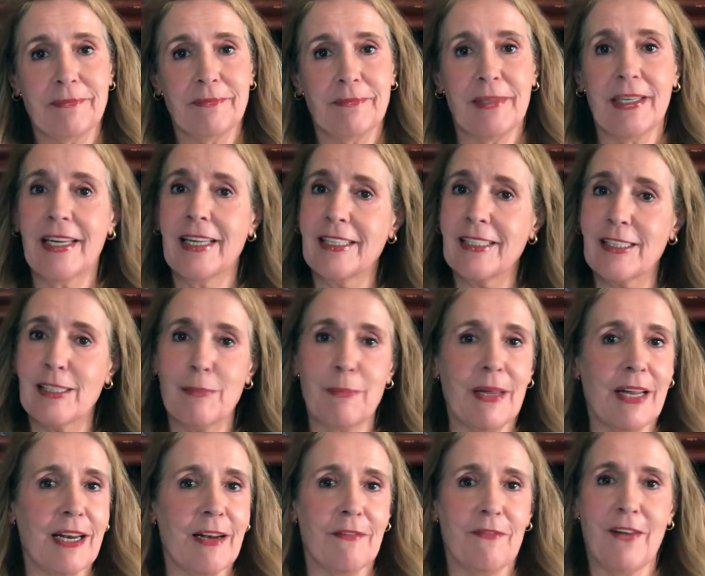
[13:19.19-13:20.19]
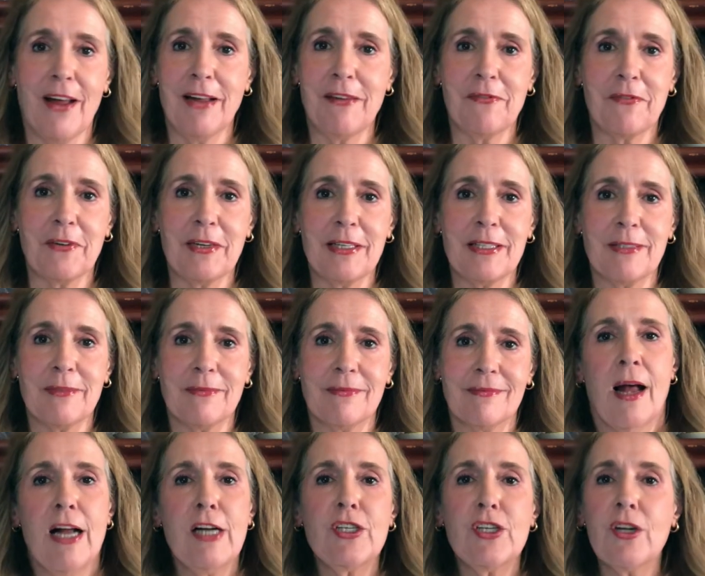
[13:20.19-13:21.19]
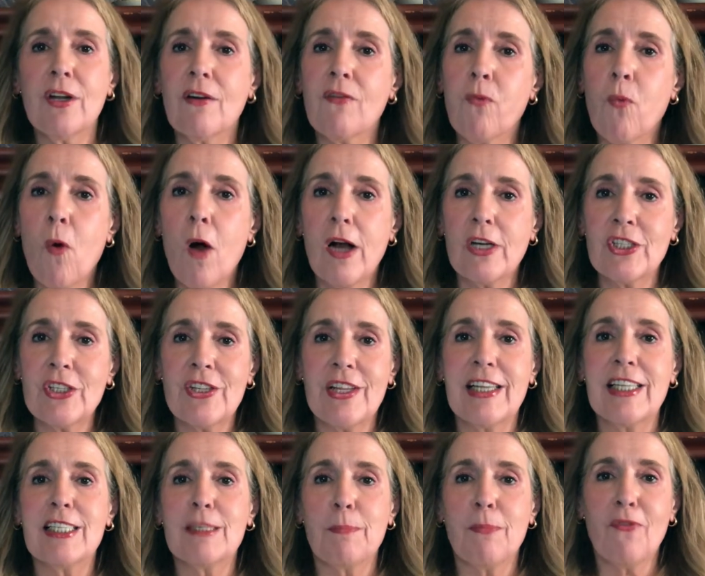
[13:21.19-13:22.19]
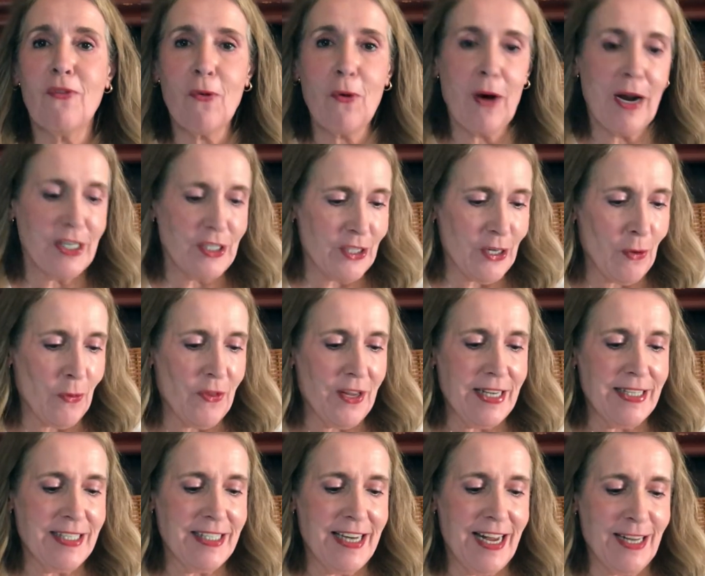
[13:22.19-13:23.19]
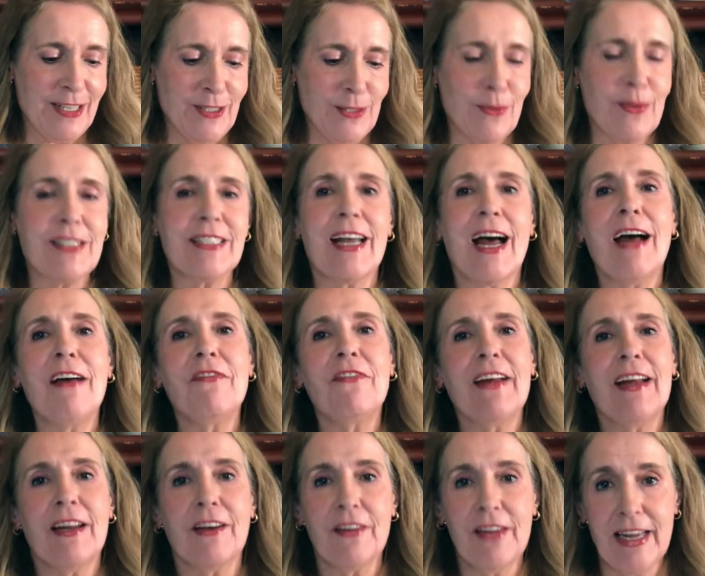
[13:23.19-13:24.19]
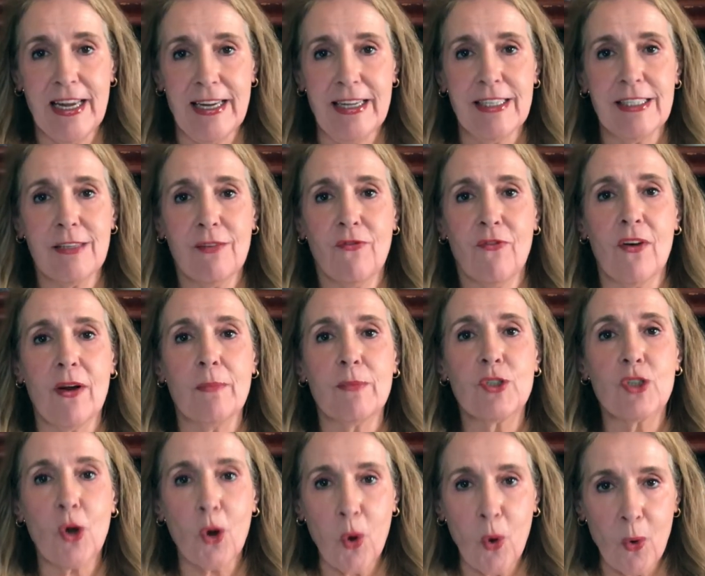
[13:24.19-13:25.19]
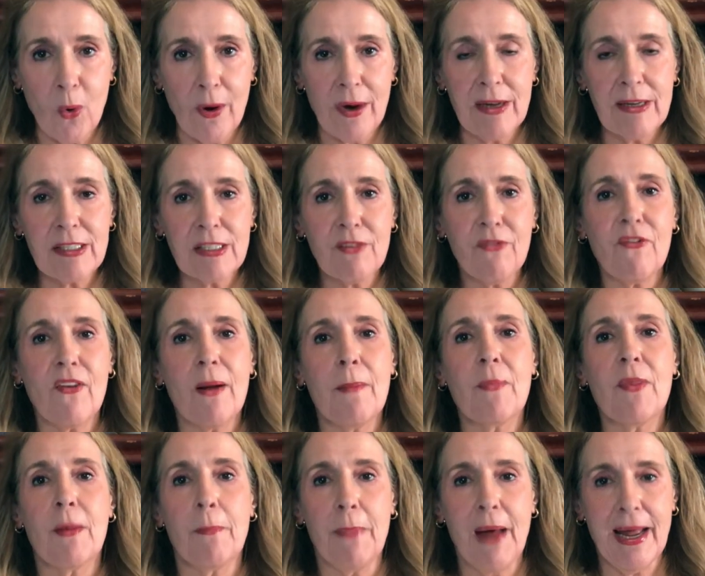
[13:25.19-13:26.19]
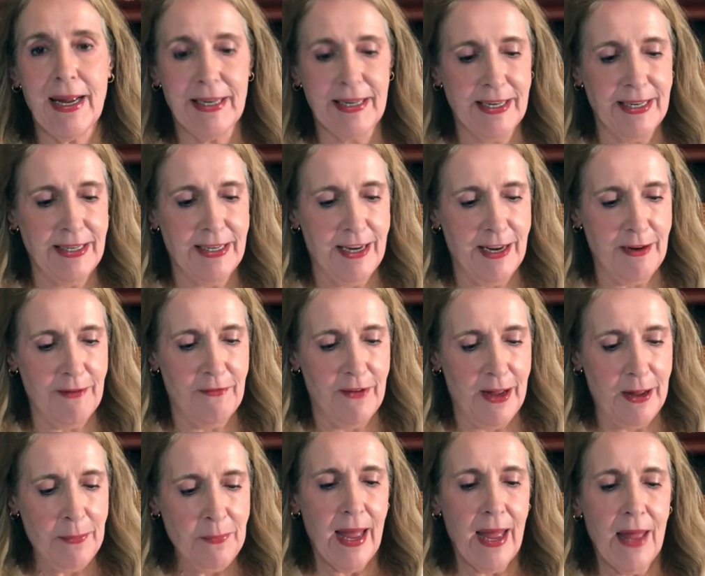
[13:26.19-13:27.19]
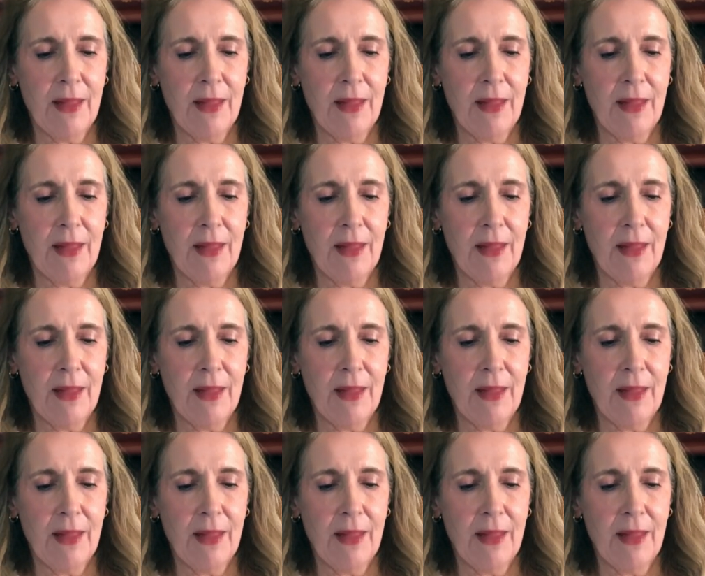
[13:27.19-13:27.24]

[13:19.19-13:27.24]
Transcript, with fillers: But it's been a favorite. I should have washed these before I showed these next ones. I found these from Dolores, from The Baking Diva.